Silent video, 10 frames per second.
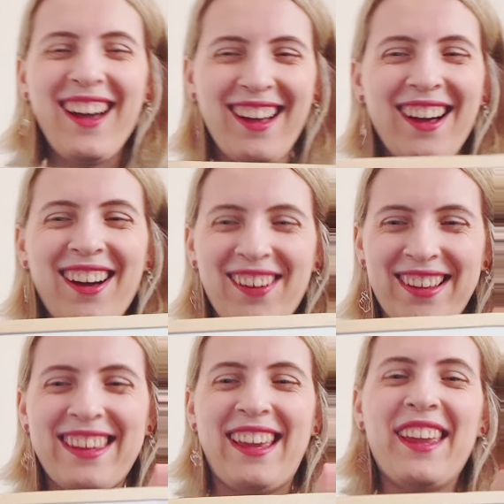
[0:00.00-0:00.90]
Oh,
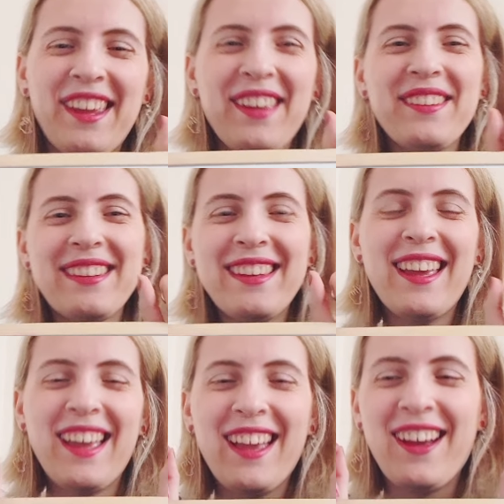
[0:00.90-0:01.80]
okay.
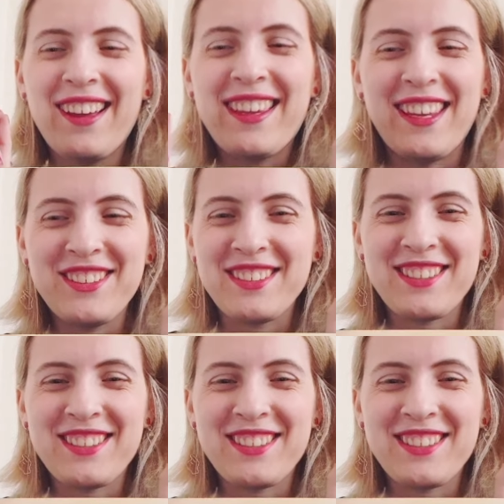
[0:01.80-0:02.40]
Okay,